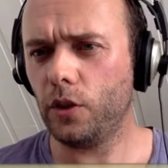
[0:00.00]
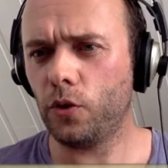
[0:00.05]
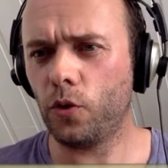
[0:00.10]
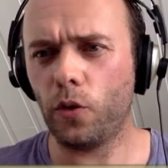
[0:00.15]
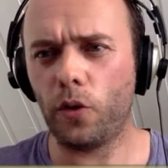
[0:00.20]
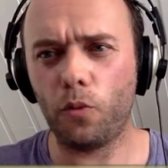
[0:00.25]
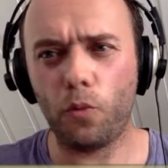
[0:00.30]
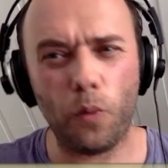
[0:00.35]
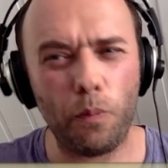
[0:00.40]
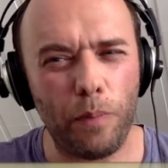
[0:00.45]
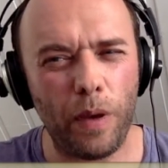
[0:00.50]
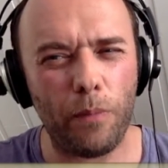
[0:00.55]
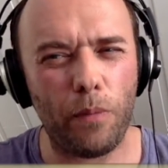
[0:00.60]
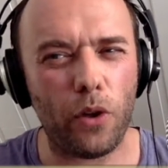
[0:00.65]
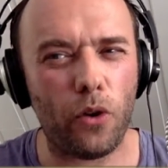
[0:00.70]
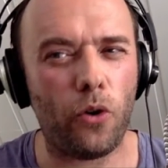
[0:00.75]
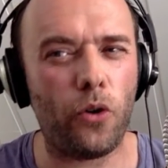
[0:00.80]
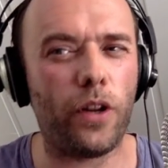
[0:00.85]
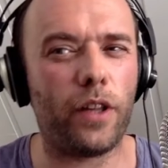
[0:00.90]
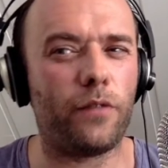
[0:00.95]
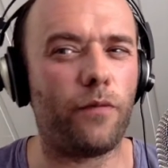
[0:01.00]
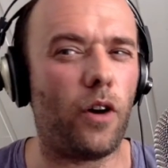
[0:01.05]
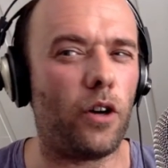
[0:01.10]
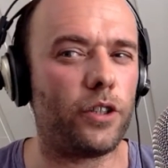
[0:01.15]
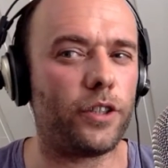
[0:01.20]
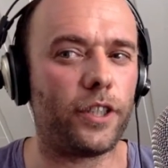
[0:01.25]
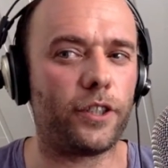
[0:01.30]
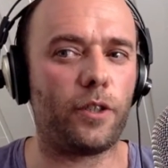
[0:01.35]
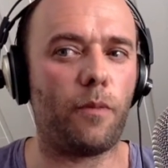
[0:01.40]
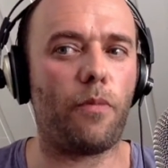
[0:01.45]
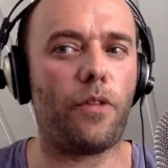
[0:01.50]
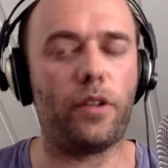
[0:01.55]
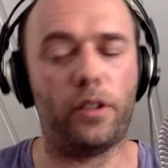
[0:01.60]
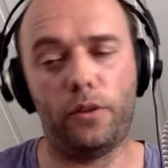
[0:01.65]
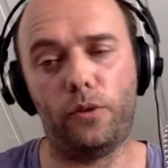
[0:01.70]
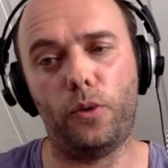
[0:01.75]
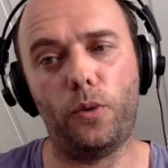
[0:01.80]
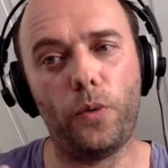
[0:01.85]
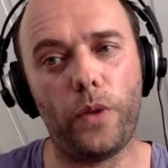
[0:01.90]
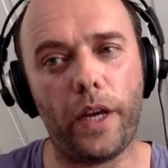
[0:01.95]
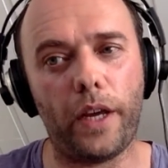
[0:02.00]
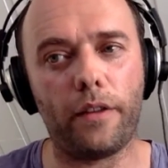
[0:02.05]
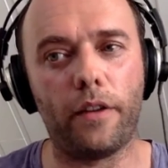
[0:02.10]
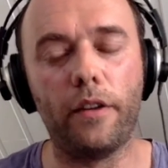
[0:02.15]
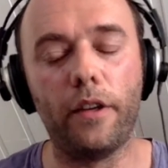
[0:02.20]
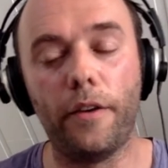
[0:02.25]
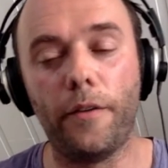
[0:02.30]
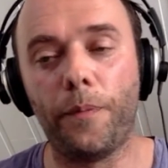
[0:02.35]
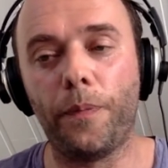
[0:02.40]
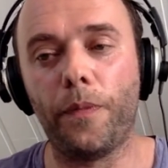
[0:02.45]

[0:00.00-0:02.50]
So people heard that Varnish had something to do with that.